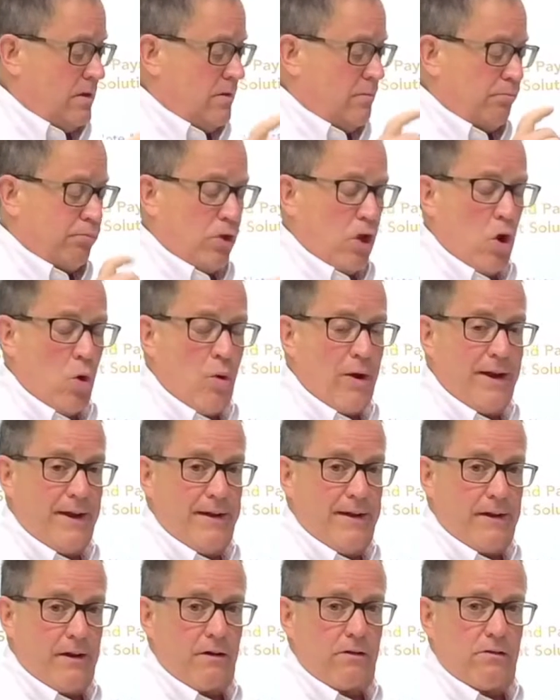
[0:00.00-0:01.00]
Blow in
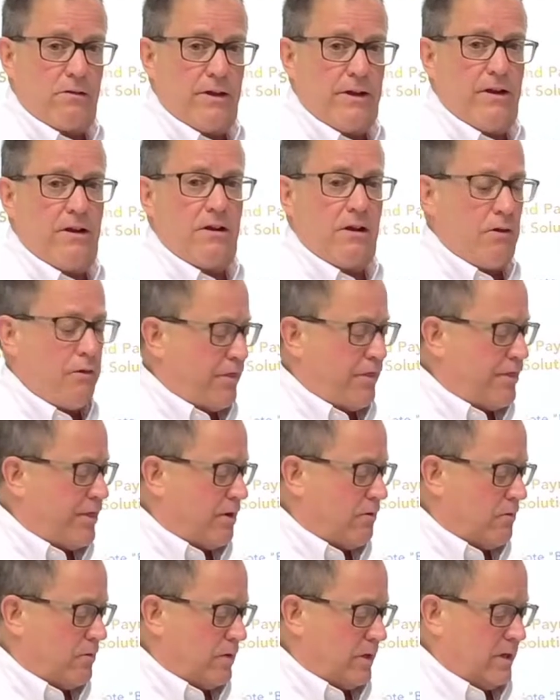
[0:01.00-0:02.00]
here, clean it out
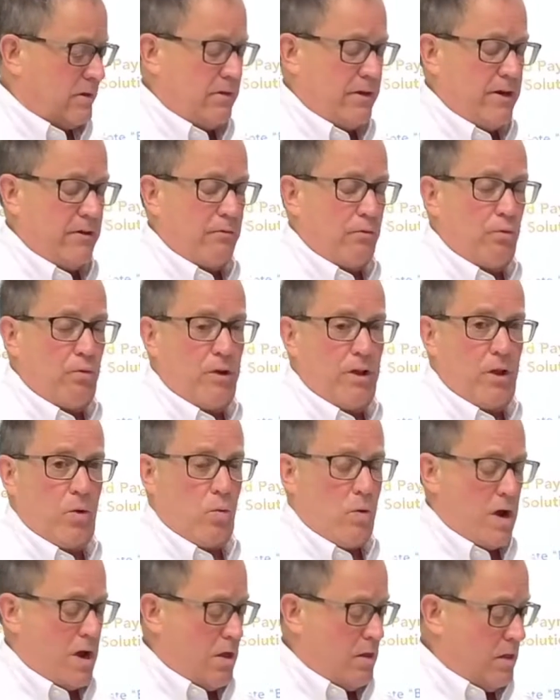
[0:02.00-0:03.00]
thoroughly, clean it really
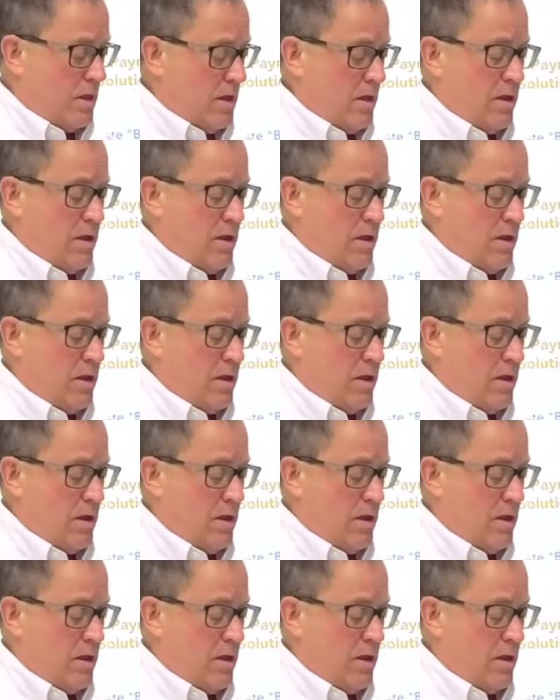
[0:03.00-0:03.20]
well.